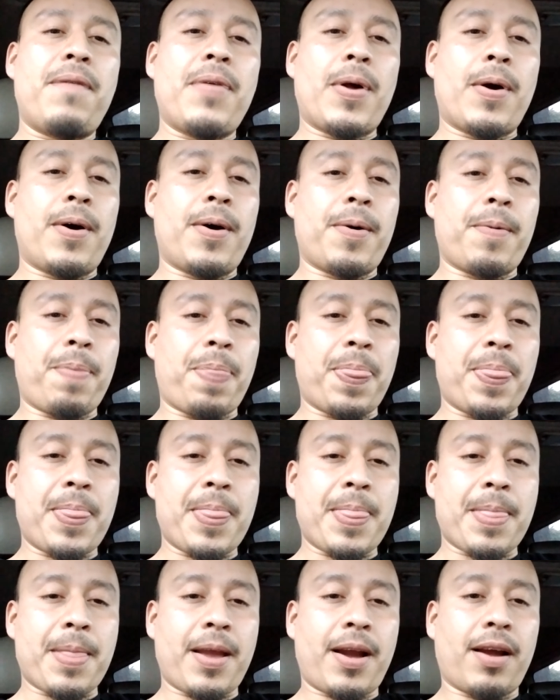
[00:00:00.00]
Um,
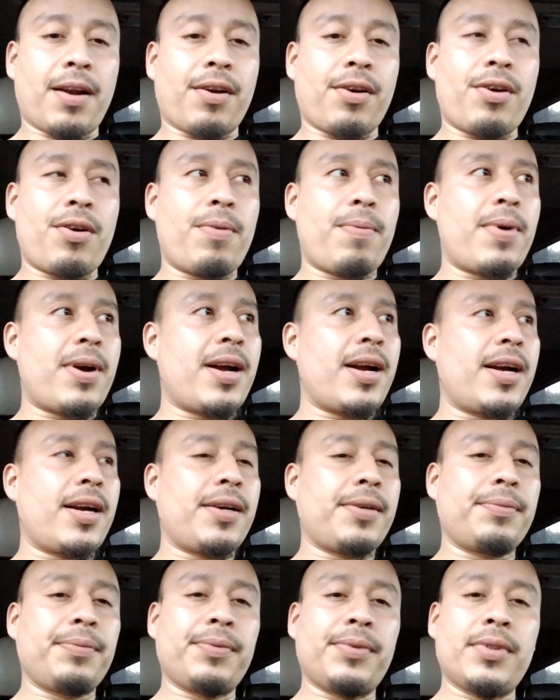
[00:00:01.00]

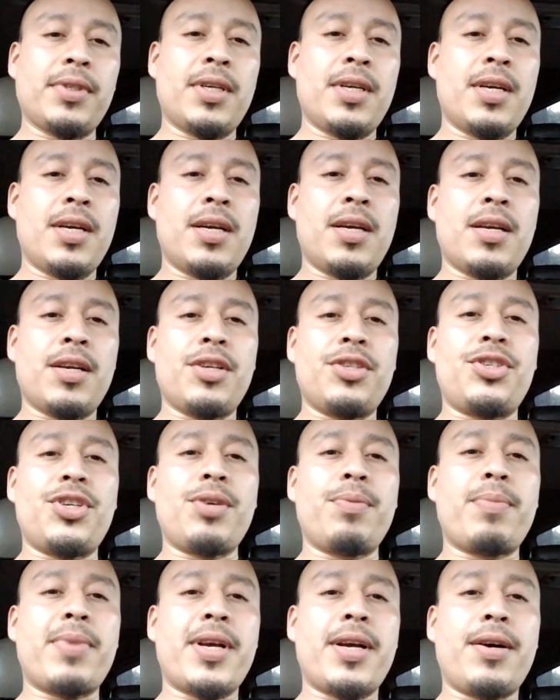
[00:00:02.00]
arroba
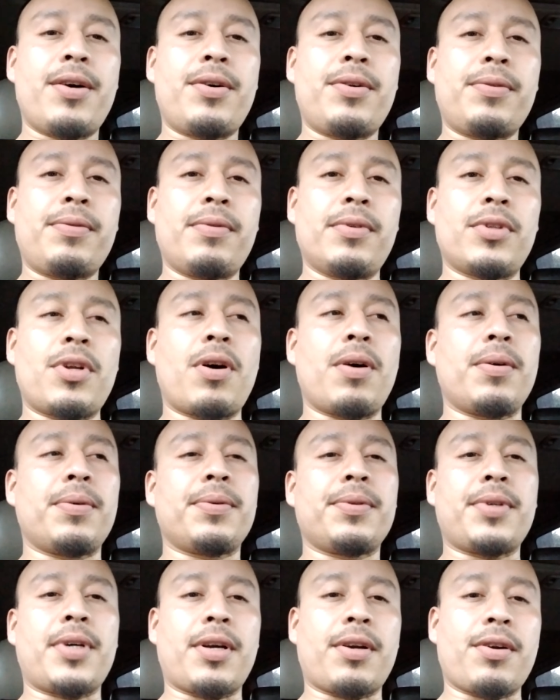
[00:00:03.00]
gmail no
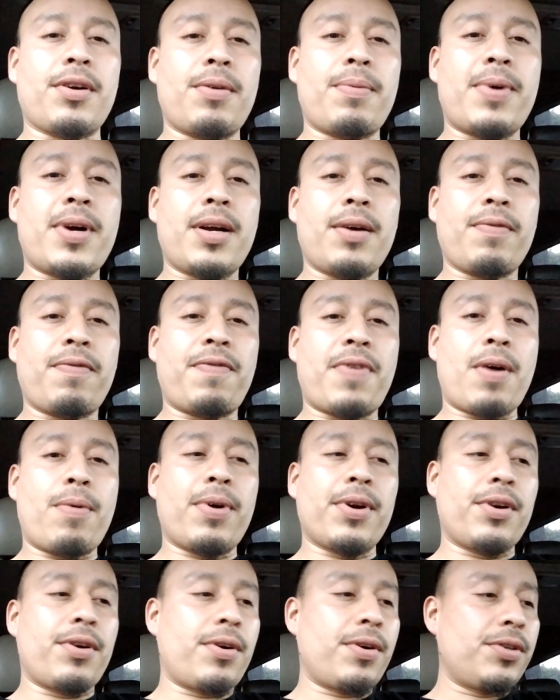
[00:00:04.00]
arroba
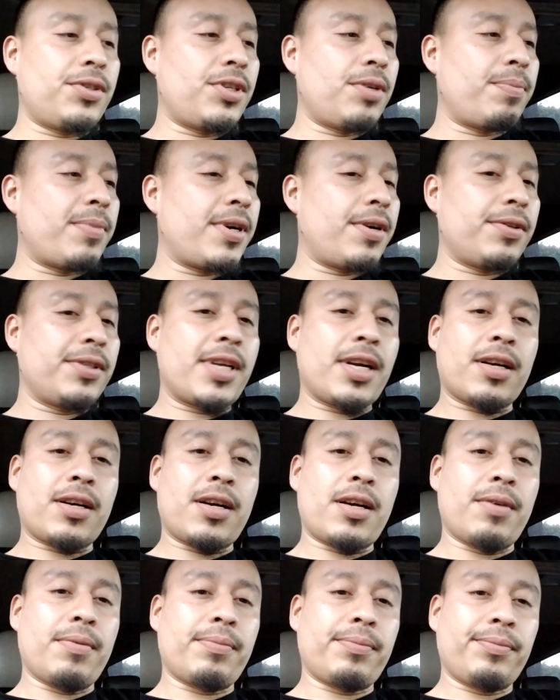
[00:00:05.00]

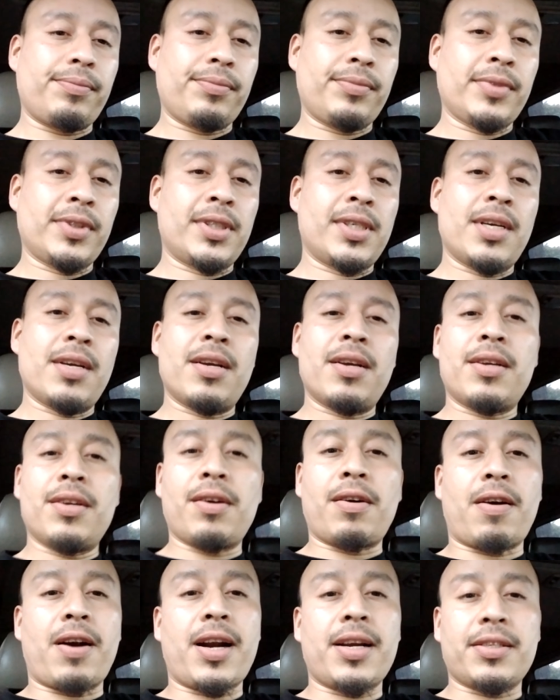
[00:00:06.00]
gmail.com.
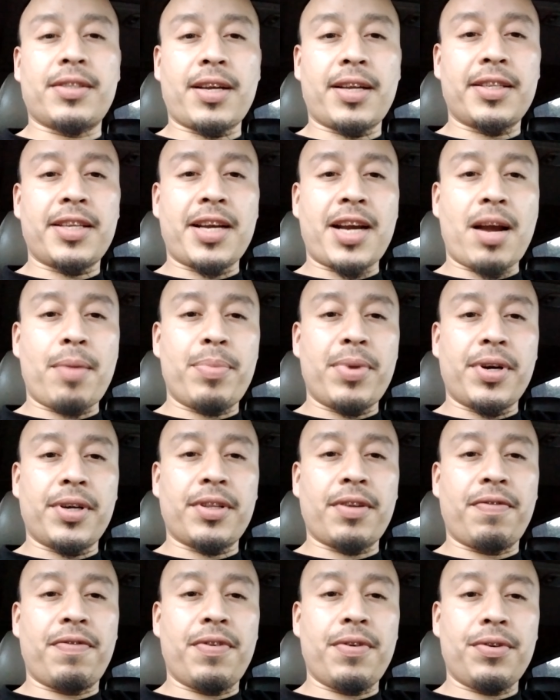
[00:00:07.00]
Uh, something happened in
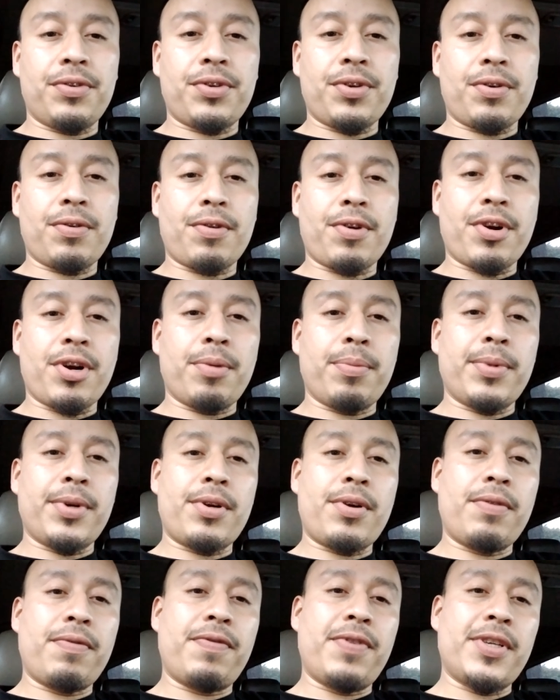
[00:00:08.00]
the future,
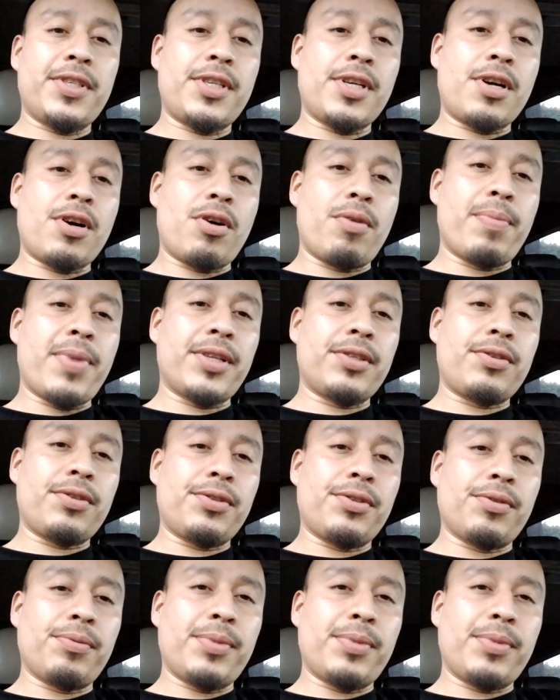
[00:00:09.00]
criminal, physical, mental to